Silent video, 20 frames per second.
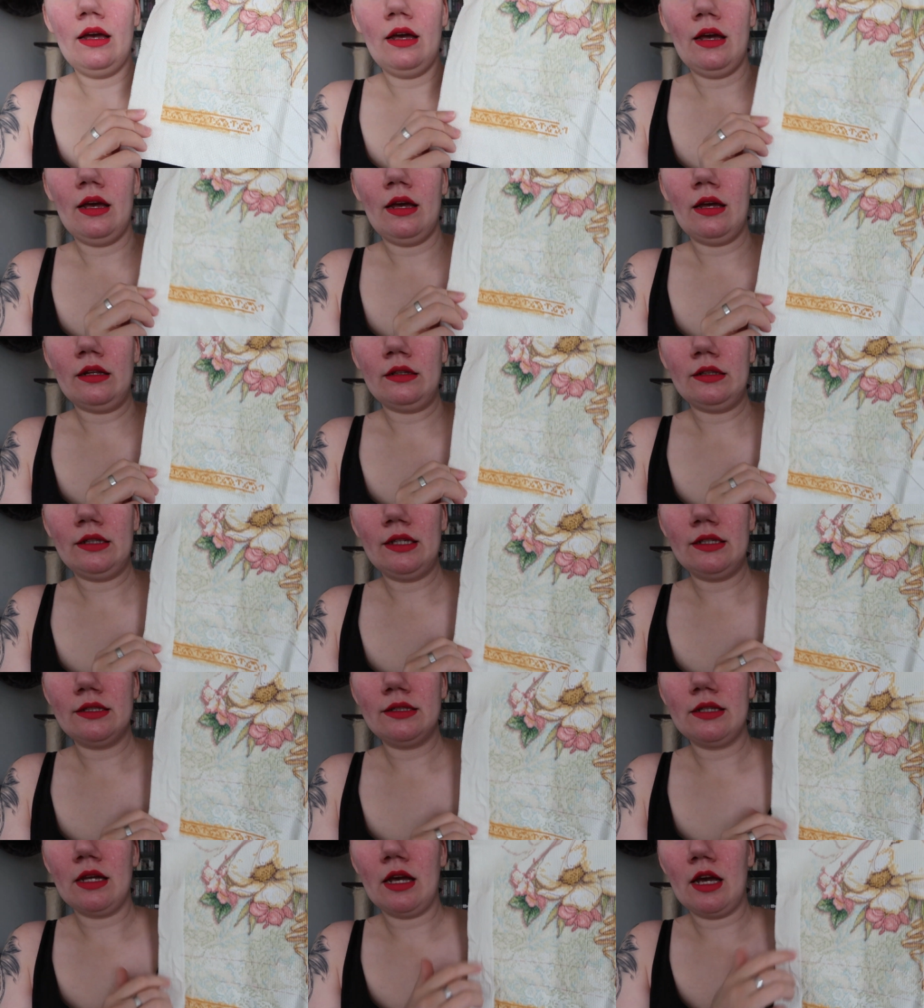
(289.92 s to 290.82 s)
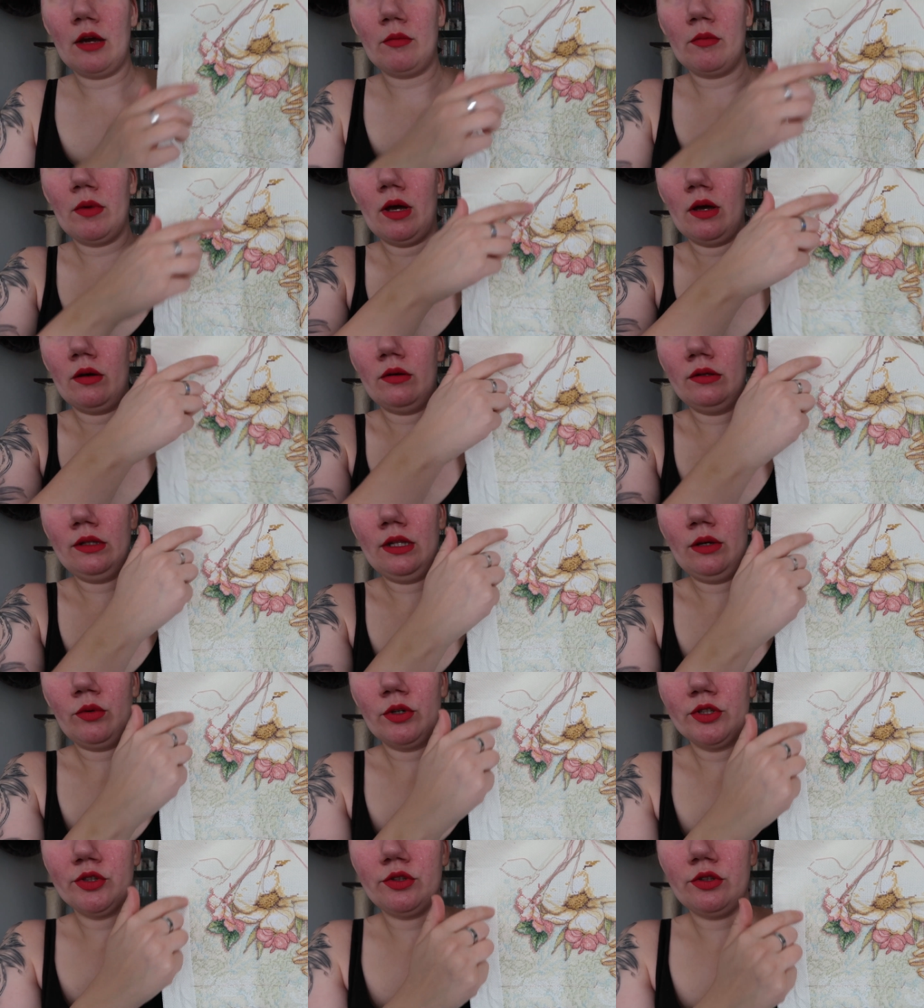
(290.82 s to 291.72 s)
and this time uh,
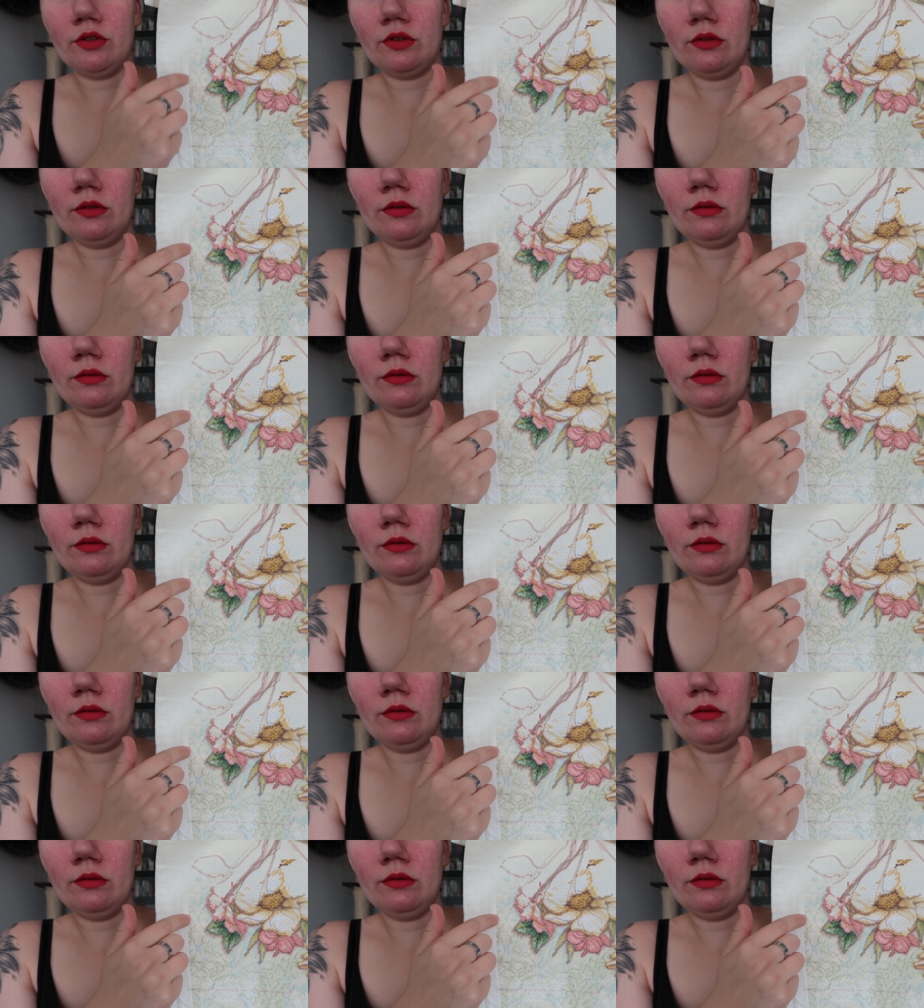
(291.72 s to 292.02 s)
it was